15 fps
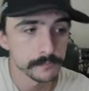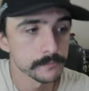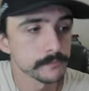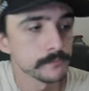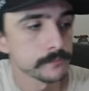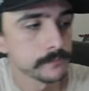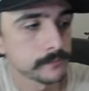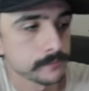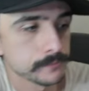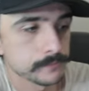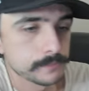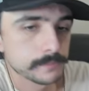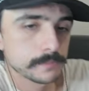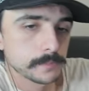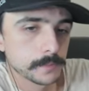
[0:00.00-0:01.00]
My
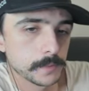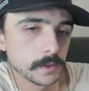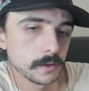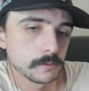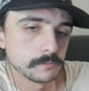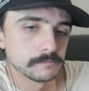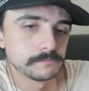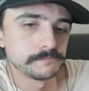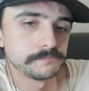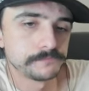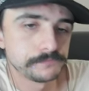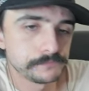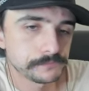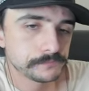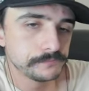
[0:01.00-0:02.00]
videos, but don't follow
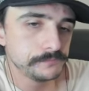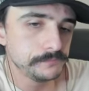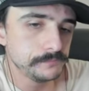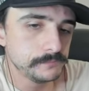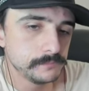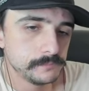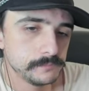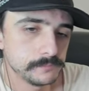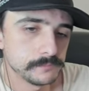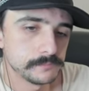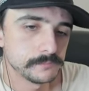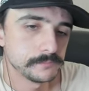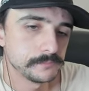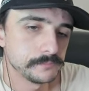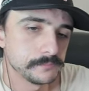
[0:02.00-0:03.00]
me. Then you're what they
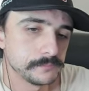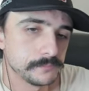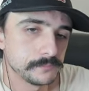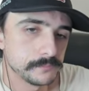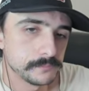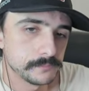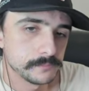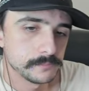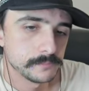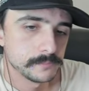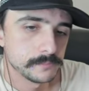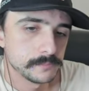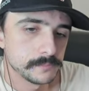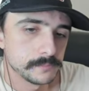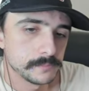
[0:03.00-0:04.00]
call a peeping Tom.
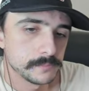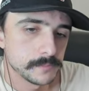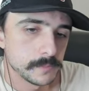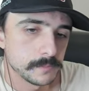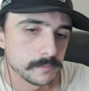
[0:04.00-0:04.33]
I've just...